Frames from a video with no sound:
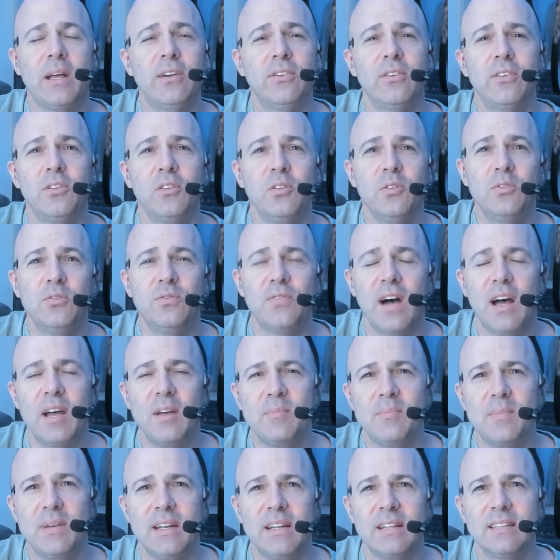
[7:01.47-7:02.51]
to do 5
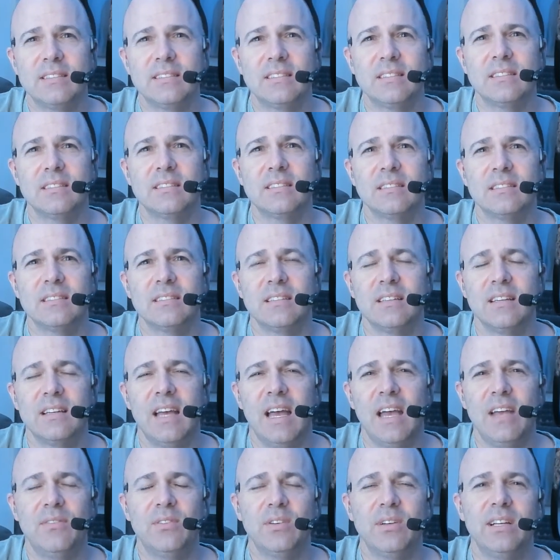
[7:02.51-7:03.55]
minutes
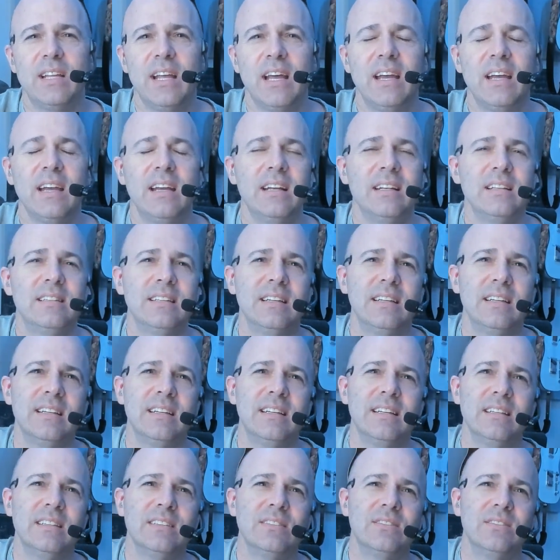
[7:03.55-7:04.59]
every day than it
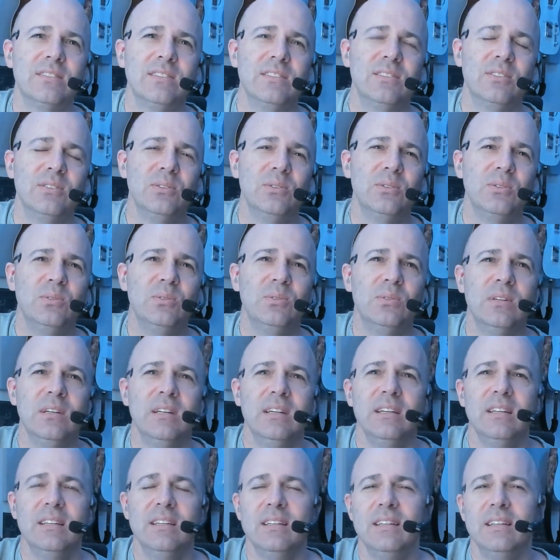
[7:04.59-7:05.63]
is to do,
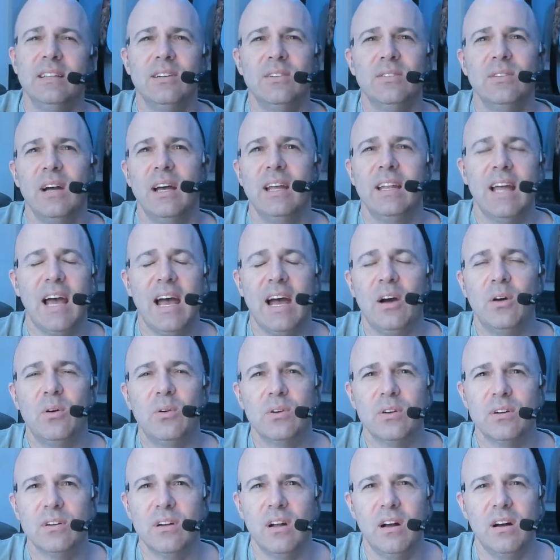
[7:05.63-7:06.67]
an
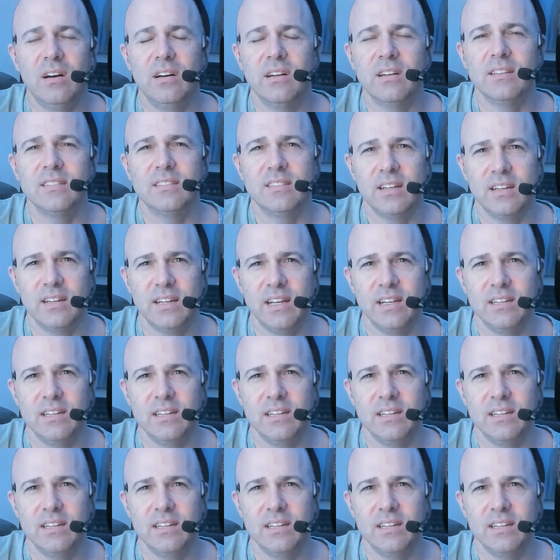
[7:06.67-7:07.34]
hour on a Sunday.